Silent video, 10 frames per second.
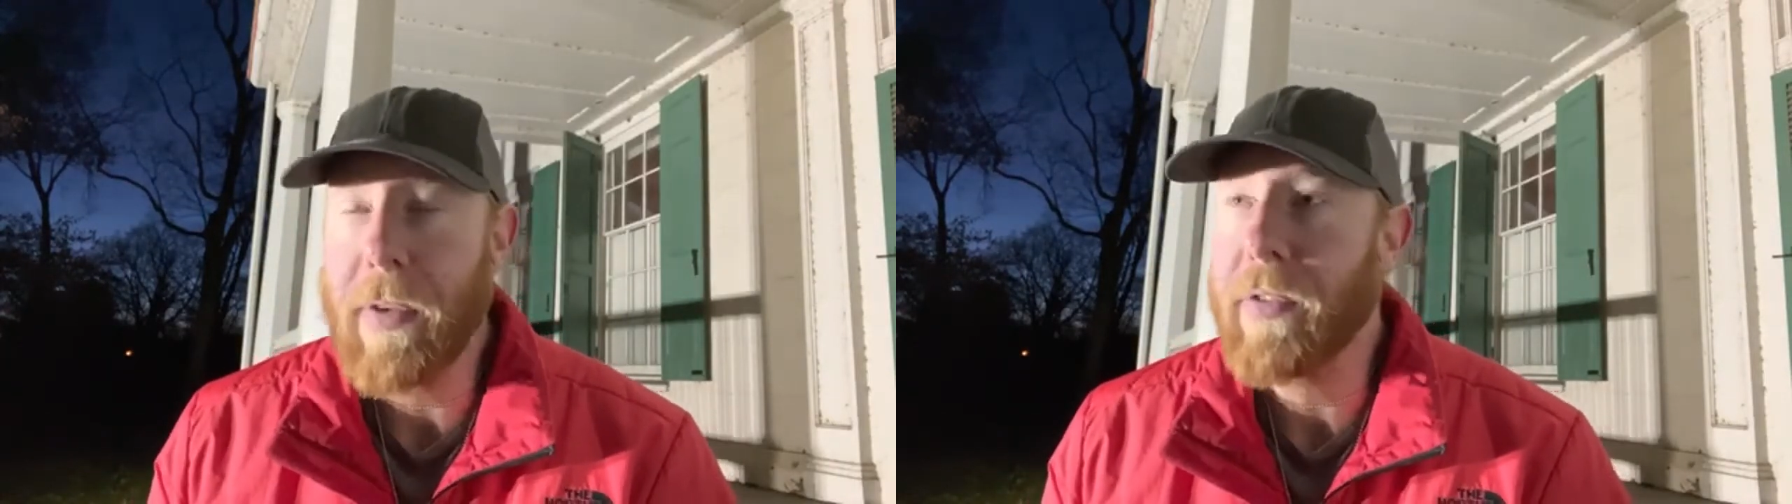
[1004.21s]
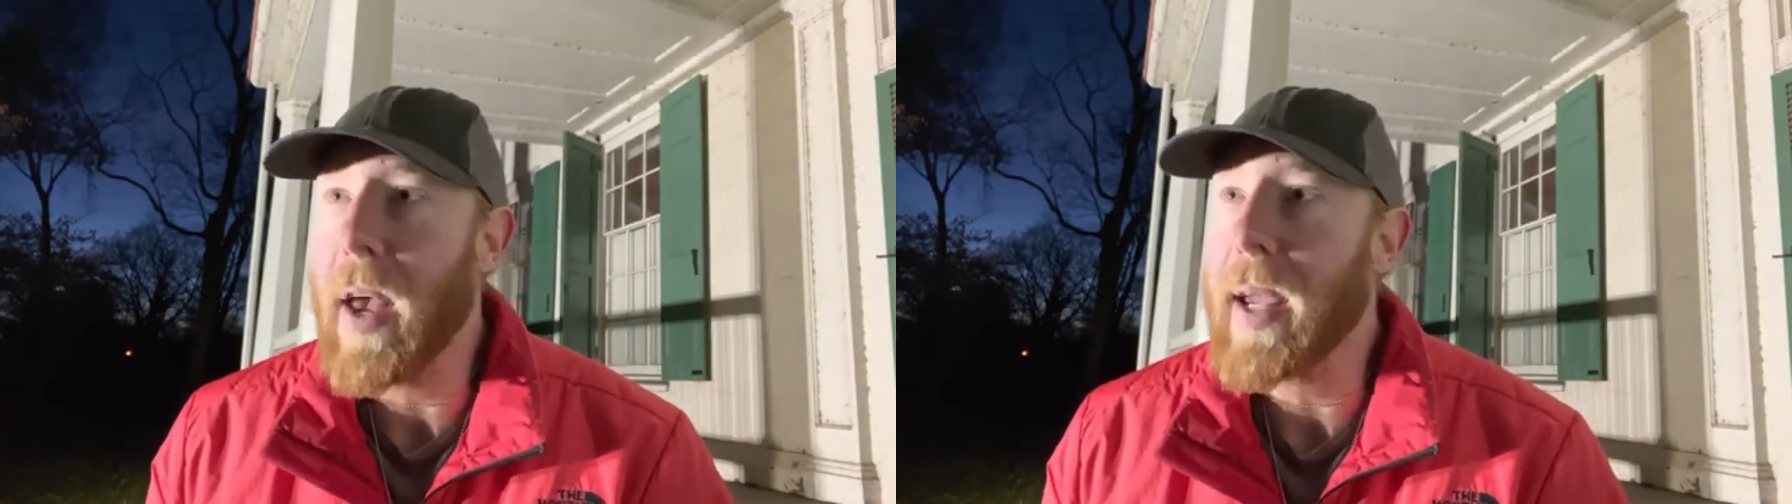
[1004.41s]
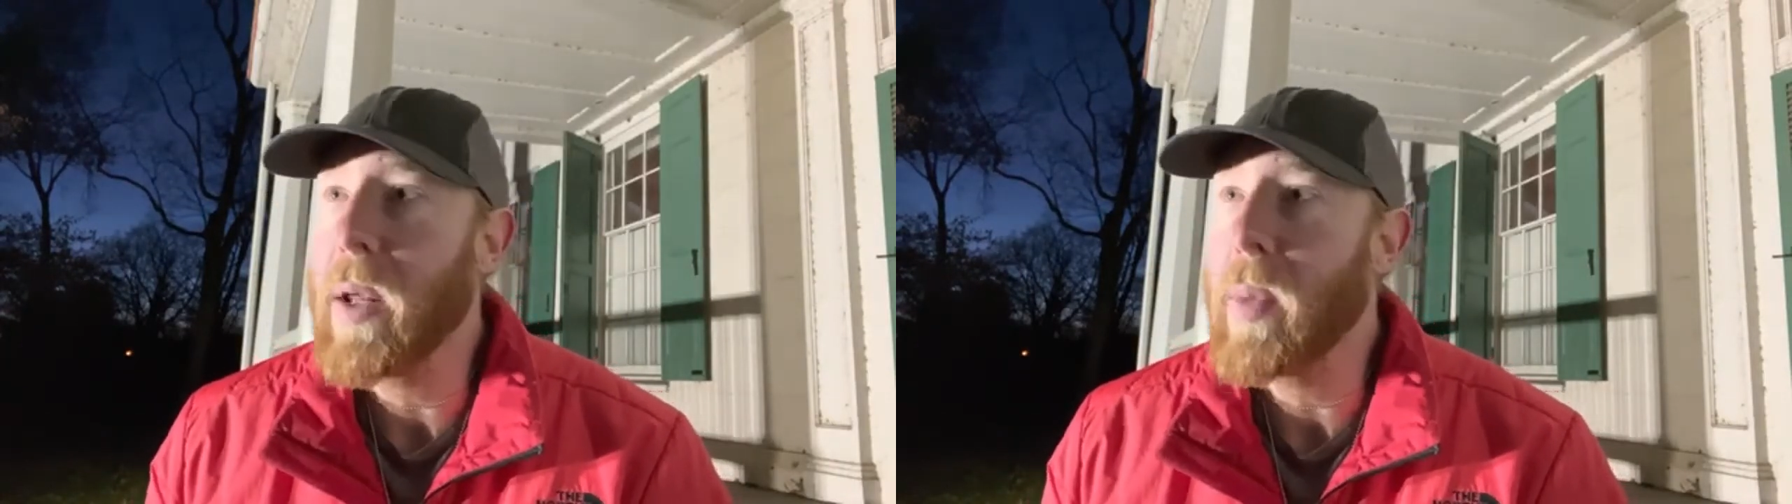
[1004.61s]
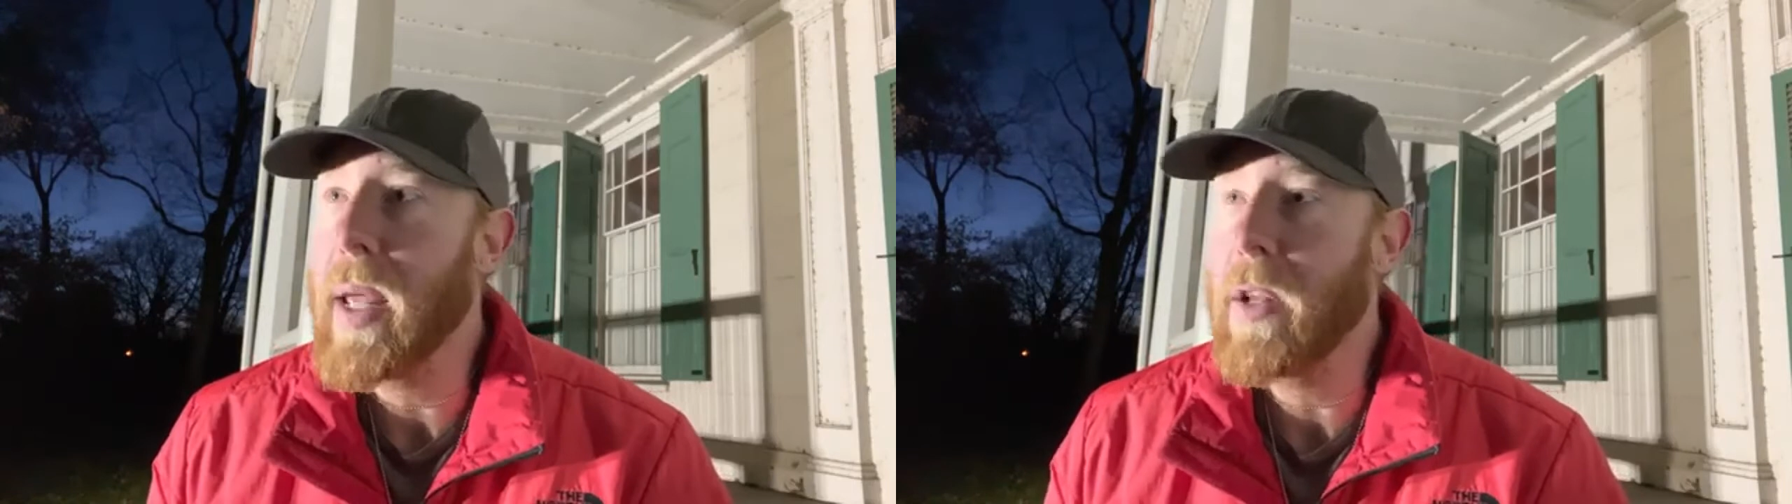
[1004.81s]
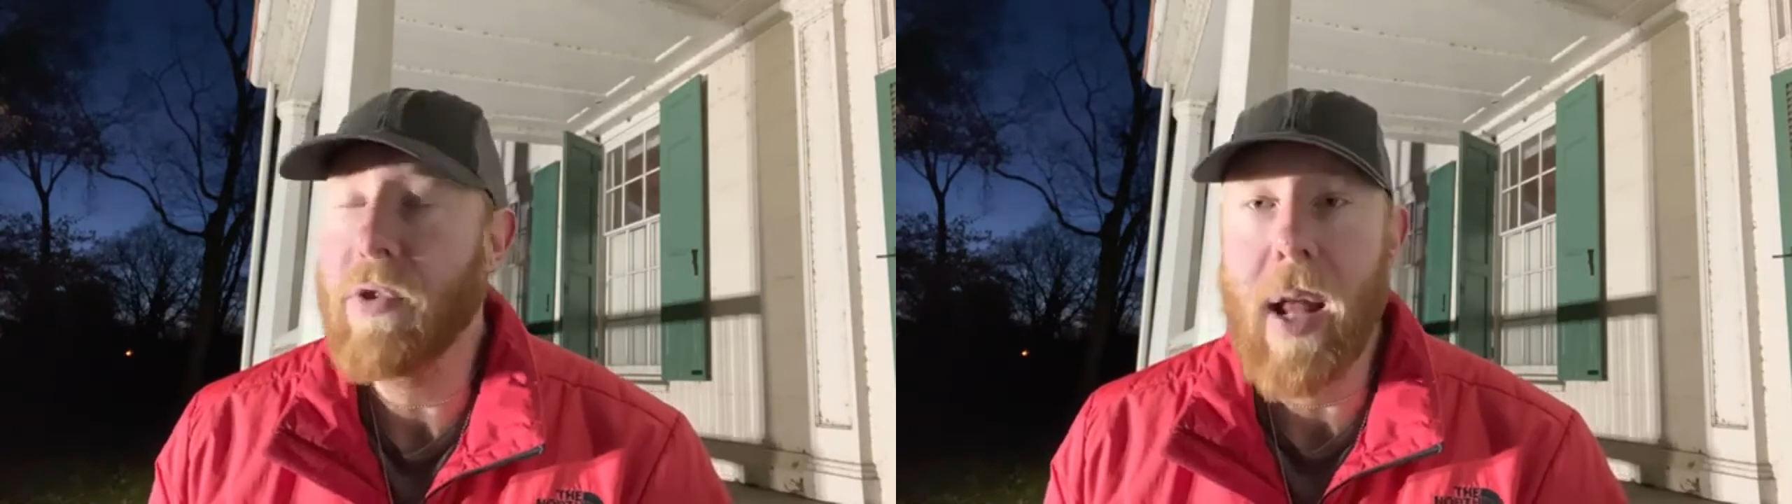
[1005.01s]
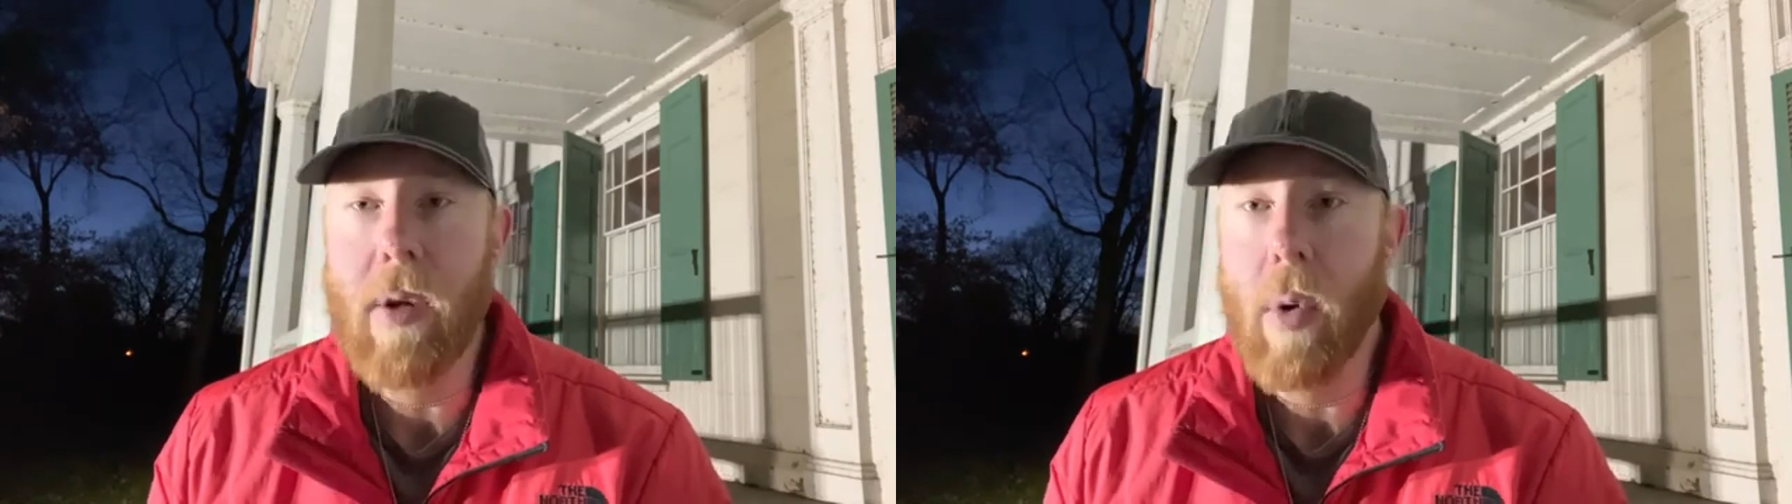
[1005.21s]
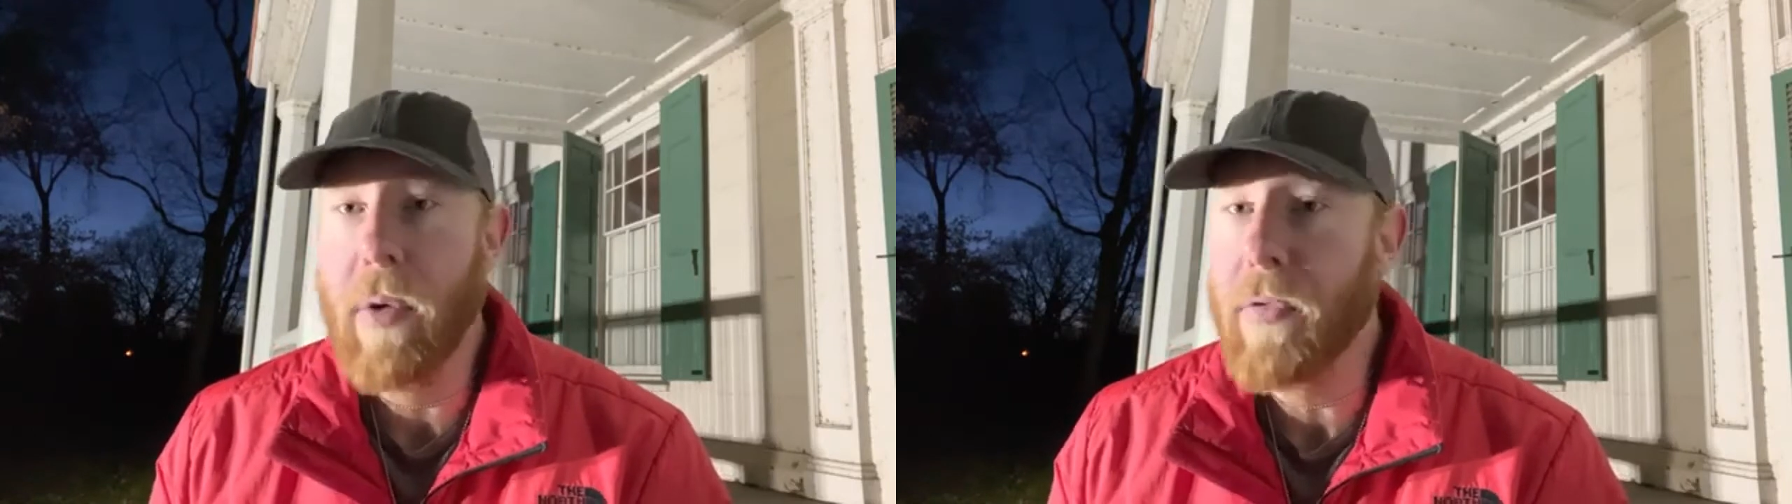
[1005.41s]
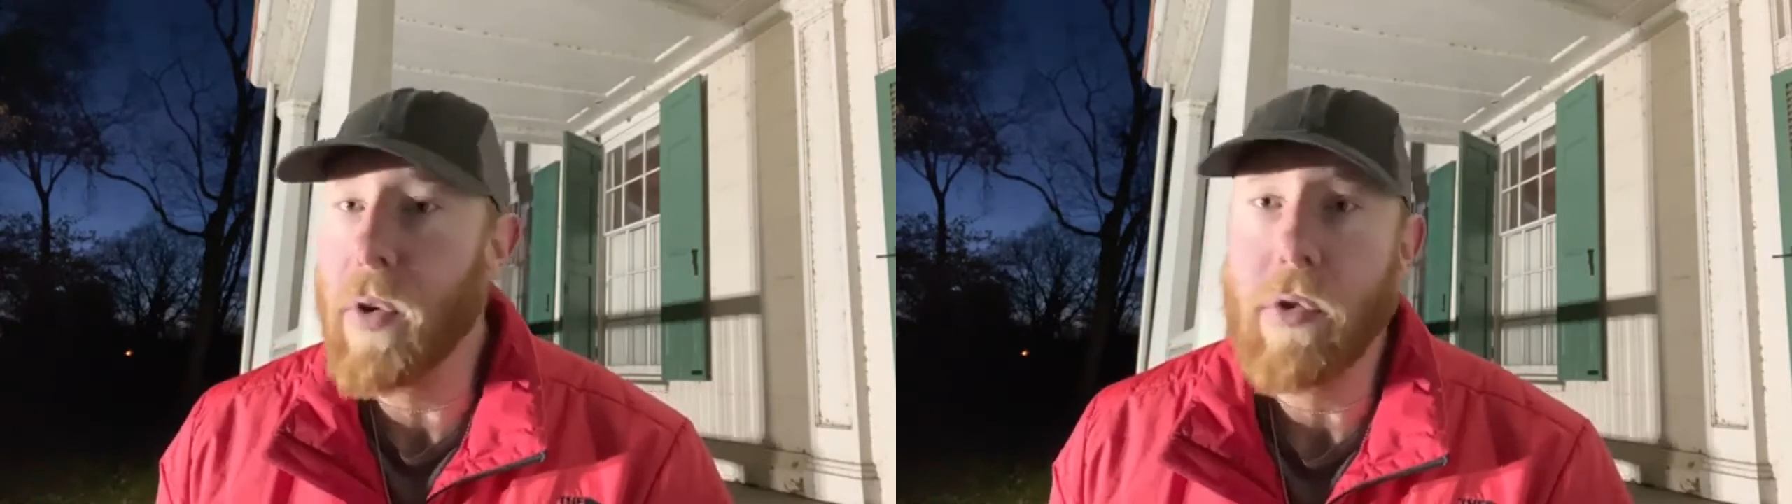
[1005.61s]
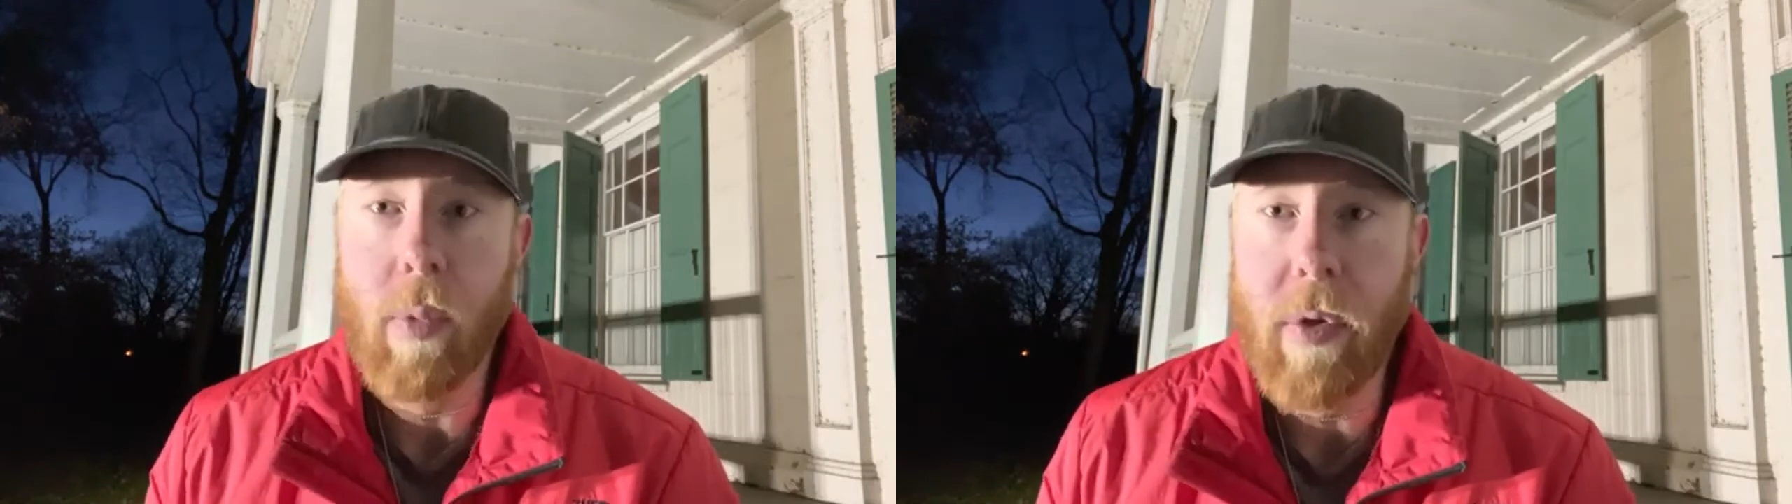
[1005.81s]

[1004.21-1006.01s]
The second we hit January 1st,